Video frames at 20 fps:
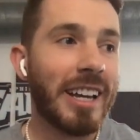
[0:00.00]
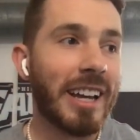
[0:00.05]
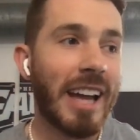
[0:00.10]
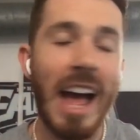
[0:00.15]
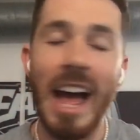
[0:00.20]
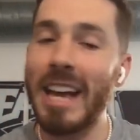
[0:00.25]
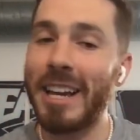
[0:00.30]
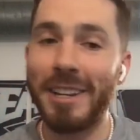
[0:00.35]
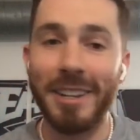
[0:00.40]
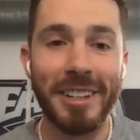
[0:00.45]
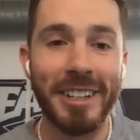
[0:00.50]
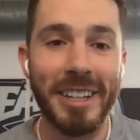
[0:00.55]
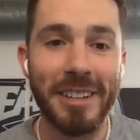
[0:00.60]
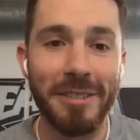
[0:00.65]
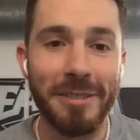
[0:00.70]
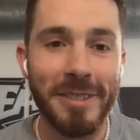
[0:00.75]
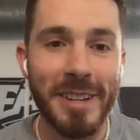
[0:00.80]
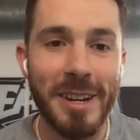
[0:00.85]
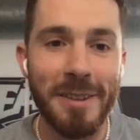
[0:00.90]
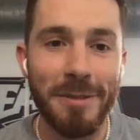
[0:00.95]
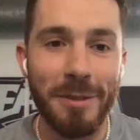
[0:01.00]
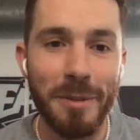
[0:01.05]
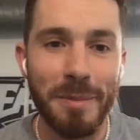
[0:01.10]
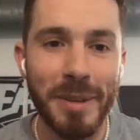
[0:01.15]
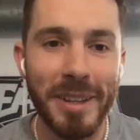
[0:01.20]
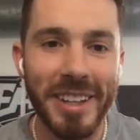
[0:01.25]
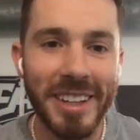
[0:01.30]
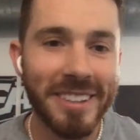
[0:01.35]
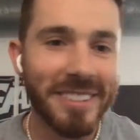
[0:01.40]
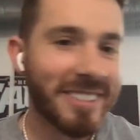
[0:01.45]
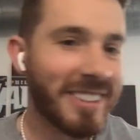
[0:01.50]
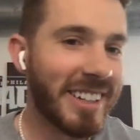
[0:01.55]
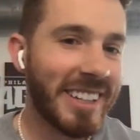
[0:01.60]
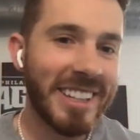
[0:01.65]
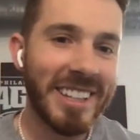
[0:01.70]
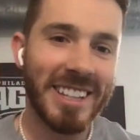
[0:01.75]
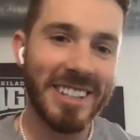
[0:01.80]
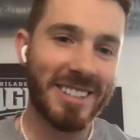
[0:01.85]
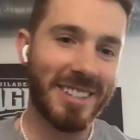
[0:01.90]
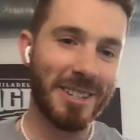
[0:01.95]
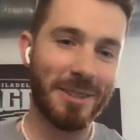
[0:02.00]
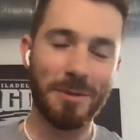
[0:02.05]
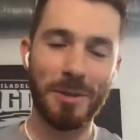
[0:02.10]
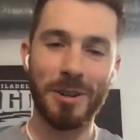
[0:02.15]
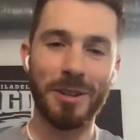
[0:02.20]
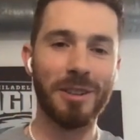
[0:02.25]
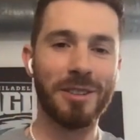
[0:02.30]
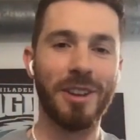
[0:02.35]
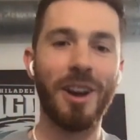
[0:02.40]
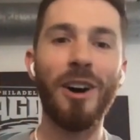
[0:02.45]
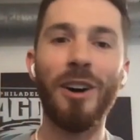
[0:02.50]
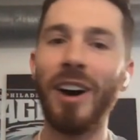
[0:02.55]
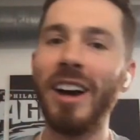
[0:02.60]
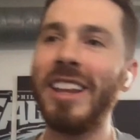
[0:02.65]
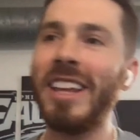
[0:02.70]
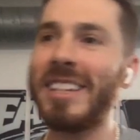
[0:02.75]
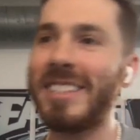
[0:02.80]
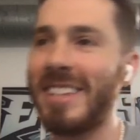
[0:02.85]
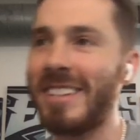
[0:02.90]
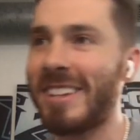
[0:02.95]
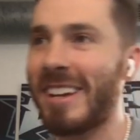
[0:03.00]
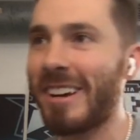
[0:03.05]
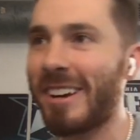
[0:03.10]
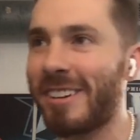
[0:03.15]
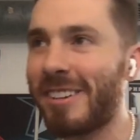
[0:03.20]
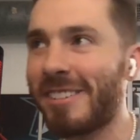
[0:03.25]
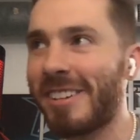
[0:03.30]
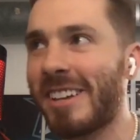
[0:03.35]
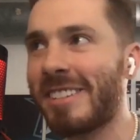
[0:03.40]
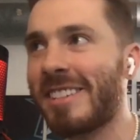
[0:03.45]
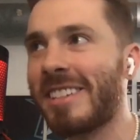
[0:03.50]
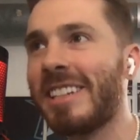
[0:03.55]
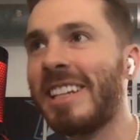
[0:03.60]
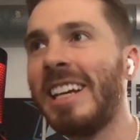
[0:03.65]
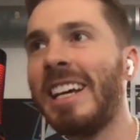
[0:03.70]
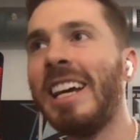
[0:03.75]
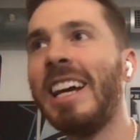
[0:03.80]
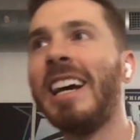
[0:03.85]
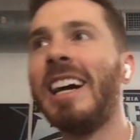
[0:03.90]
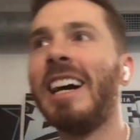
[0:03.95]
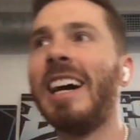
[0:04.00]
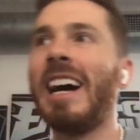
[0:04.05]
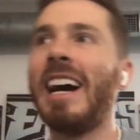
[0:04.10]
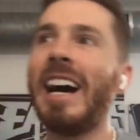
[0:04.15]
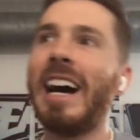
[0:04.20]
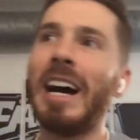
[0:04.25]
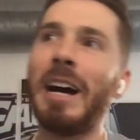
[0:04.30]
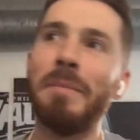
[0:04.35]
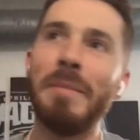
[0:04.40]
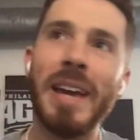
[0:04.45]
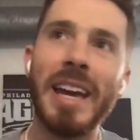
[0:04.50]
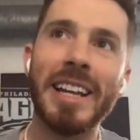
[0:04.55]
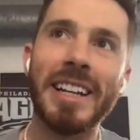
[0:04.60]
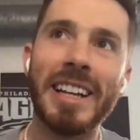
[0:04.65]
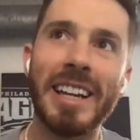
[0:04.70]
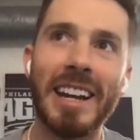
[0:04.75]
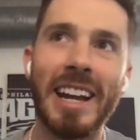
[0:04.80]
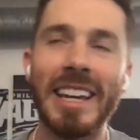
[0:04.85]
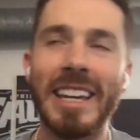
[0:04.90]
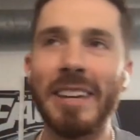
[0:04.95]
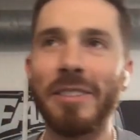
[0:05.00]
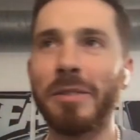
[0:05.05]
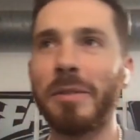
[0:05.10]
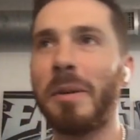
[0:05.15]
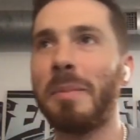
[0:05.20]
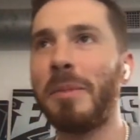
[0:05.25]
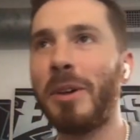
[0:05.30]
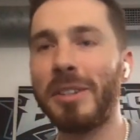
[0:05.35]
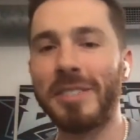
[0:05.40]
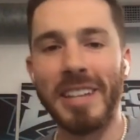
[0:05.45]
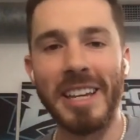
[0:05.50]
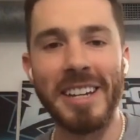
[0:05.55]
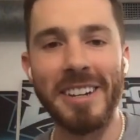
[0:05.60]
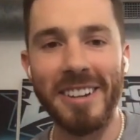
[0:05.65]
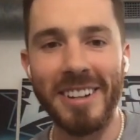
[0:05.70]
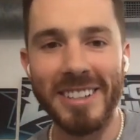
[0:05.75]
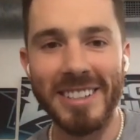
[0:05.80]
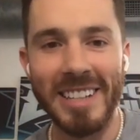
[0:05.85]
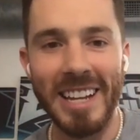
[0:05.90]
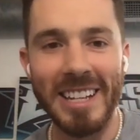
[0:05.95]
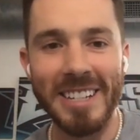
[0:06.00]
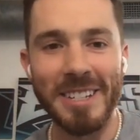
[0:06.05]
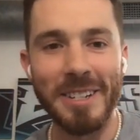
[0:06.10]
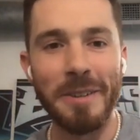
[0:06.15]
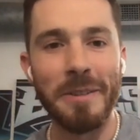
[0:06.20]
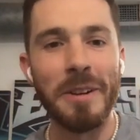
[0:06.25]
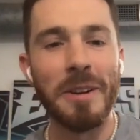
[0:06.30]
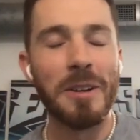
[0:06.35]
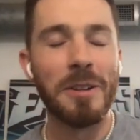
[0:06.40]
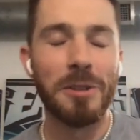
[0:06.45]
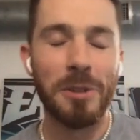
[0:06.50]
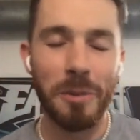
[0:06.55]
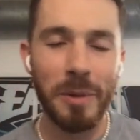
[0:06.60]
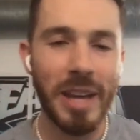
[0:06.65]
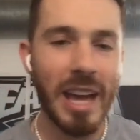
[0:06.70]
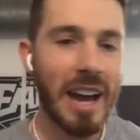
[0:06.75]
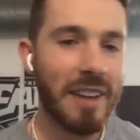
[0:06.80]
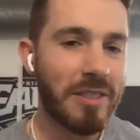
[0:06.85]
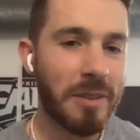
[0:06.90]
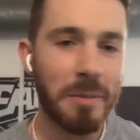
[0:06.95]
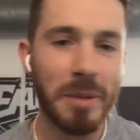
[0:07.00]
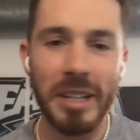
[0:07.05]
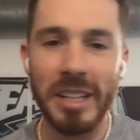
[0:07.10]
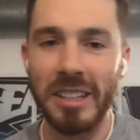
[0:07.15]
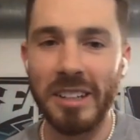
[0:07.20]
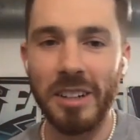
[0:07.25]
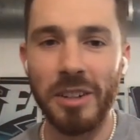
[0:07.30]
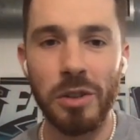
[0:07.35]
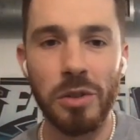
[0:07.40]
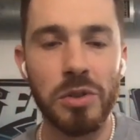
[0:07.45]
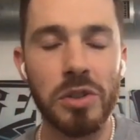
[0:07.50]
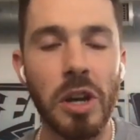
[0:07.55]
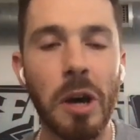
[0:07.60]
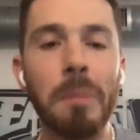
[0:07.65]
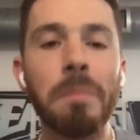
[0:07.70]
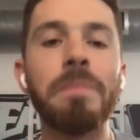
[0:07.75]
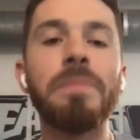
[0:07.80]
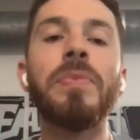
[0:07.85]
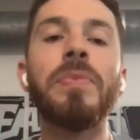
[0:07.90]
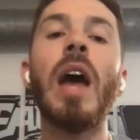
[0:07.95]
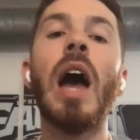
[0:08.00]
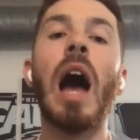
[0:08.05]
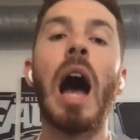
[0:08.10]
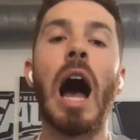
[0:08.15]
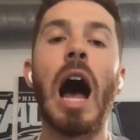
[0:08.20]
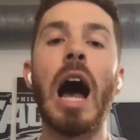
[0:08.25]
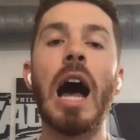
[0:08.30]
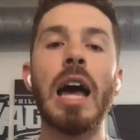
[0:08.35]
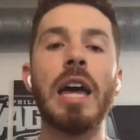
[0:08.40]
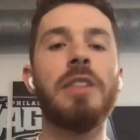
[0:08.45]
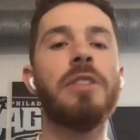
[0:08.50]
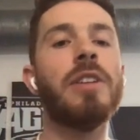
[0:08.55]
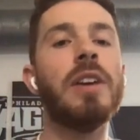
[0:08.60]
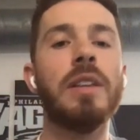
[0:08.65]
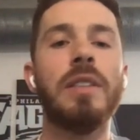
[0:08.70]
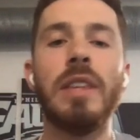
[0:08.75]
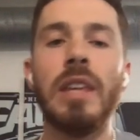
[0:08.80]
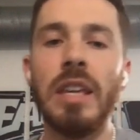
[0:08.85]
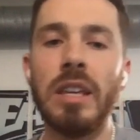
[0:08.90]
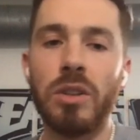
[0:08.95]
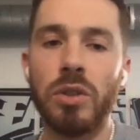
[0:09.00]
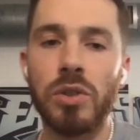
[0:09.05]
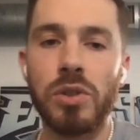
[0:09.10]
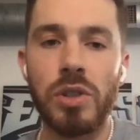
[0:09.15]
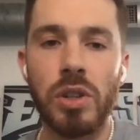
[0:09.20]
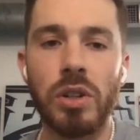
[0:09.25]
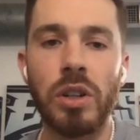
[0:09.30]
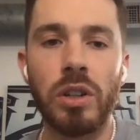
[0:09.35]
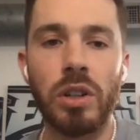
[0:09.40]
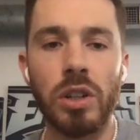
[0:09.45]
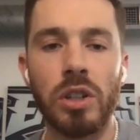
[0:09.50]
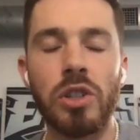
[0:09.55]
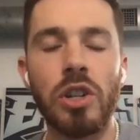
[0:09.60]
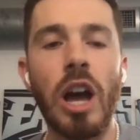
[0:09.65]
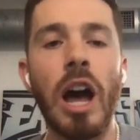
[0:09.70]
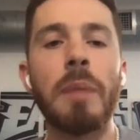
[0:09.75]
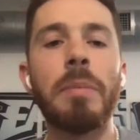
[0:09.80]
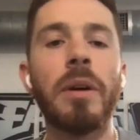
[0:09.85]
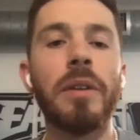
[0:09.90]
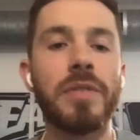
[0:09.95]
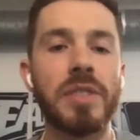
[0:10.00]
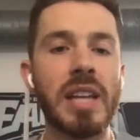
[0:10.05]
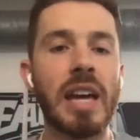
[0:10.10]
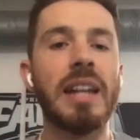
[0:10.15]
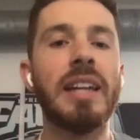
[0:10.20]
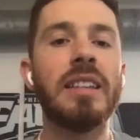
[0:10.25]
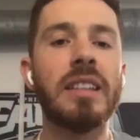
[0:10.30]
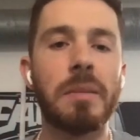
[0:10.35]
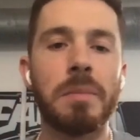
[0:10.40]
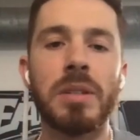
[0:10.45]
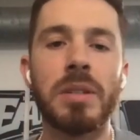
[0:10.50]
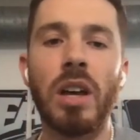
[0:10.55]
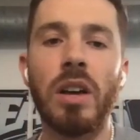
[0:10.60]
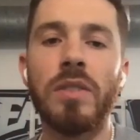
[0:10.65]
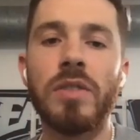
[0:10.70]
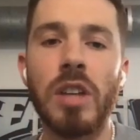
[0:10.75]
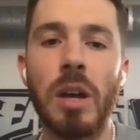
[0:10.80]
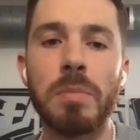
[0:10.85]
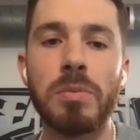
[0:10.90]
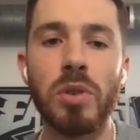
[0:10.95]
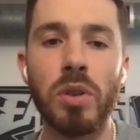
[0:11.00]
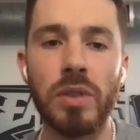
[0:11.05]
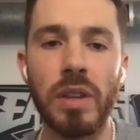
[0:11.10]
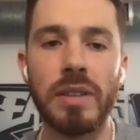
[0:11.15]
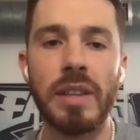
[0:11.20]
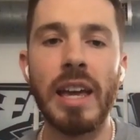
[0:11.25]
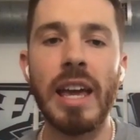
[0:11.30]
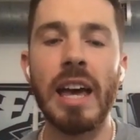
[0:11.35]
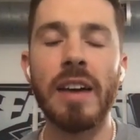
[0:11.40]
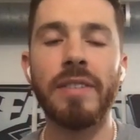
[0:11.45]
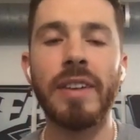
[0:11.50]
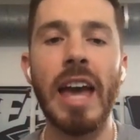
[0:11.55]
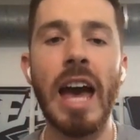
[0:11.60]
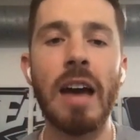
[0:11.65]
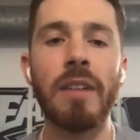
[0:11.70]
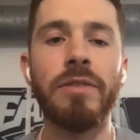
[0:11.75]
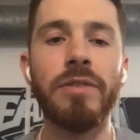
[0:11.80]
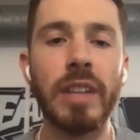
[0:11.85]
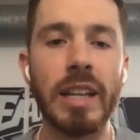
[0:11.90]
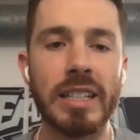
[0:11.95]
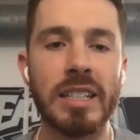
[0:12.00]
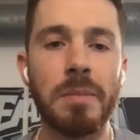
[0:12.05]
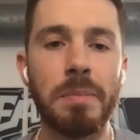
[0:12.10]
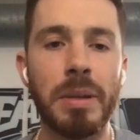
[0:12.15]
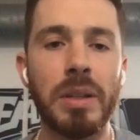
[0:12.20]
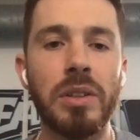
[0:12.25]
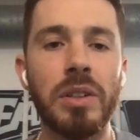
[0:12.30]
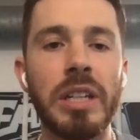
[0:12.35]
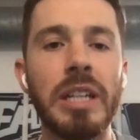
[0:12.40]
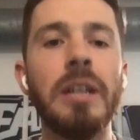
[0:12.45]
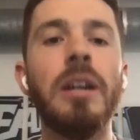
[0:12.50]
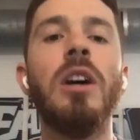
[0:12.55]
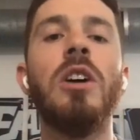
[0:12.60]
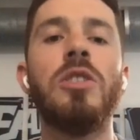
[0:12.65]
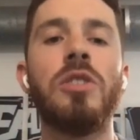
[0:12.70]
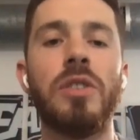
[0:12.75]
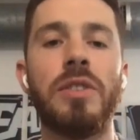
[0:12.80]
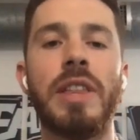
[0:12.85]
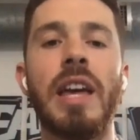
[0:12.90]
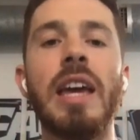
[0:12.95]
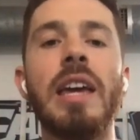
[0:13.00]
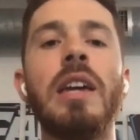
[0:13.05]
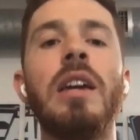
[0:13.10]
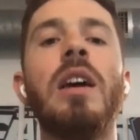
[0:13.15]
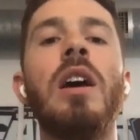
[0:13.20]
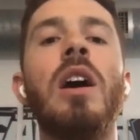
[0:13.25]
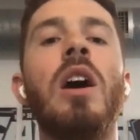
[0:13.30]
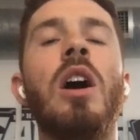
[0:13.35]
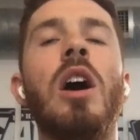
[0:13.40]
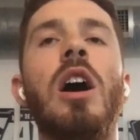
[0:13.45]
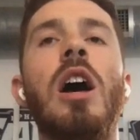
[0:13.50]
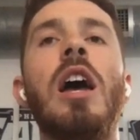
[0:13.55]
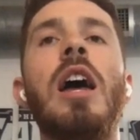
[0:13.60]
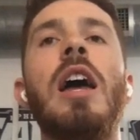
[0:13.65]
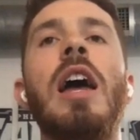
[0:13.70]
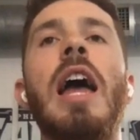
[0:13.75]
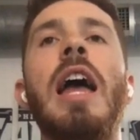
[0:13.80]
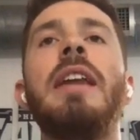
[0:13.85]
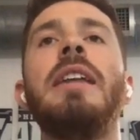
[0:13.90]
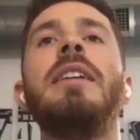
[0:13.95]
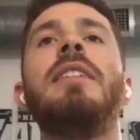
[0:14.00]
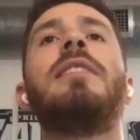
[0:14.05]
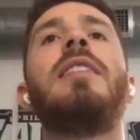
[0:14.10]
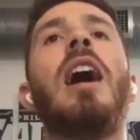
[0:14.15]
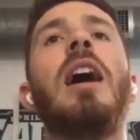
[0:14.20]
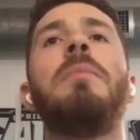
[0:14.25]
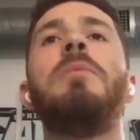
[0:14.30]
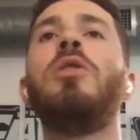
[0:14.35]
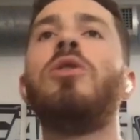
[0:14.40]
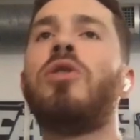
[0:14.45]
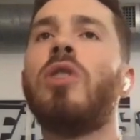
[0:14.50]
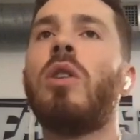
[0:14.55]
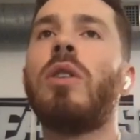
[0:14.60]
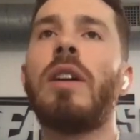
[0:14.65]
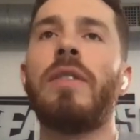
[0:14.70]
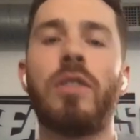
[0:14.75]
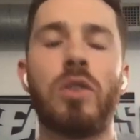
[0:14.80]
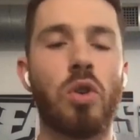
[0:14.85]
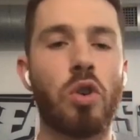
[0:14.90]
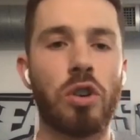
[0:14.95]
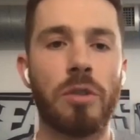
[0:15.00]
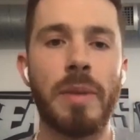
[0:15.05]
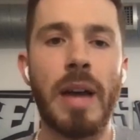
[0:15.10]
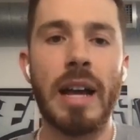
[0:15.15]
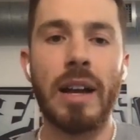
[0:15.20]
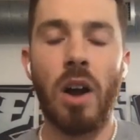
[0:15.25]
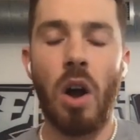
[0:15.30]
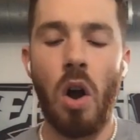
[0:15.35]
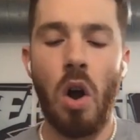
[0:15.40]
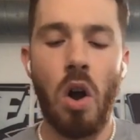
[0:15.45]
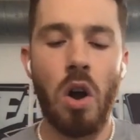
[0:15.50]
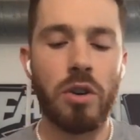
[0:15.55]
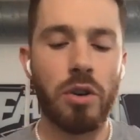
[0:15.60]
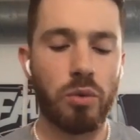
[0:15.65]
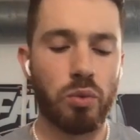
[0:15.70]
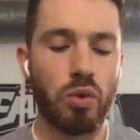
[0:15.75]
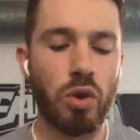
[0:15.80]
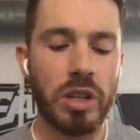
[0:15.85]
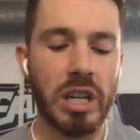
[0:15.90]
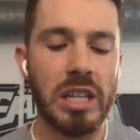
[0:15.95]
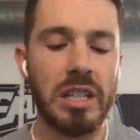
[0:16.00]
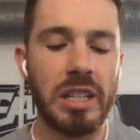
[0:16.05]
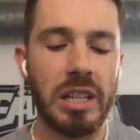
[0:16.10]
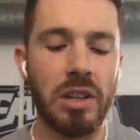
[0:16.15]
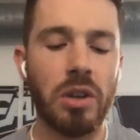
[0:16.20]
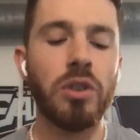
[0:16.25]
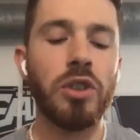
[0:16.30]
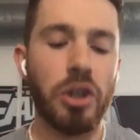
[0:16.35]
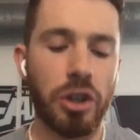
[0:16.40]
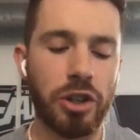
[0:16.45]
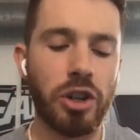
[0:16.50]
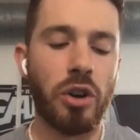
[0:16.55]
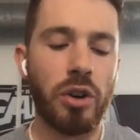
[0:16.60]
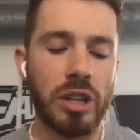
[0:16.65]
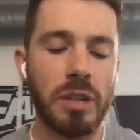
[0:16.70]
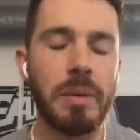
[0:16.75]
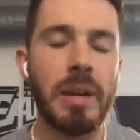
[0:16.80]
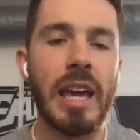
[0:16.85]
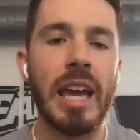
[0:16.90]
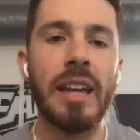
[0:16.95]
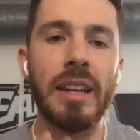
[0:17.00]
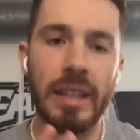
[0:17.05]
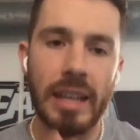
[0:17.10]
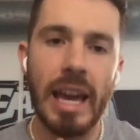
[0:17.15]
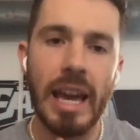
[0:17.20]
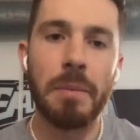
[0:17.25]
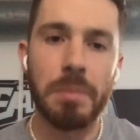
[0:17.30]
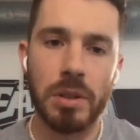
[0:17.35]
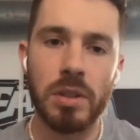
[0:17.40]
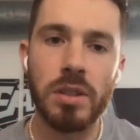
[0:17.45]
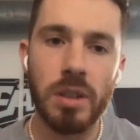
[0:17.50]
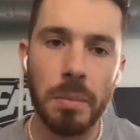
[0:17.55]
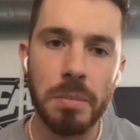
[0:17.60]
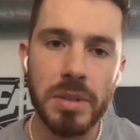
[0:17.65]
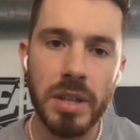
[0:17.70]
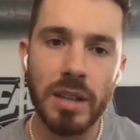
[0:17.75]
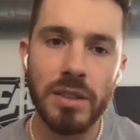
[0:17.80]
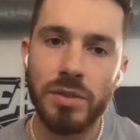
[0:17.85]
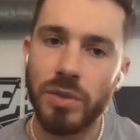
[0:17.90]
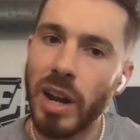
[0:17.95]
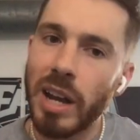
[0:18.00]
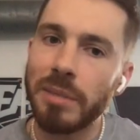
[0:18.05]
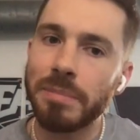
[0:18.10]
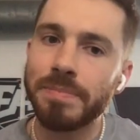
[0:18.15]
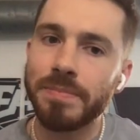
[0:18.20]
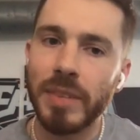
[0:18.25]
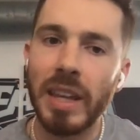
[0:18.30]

I couldn't give him $84 million. It's just one of those, I like C.J. Gardner-Johnson. Man, could I give him a multi-year extension? Do we have the money to do so? I think the Eagles did a good job of setting themselves up so that they have cap flexibility. So they, anytime you don't have a quarterback on a rookie deal, you're going to be handicapped in some sense, right?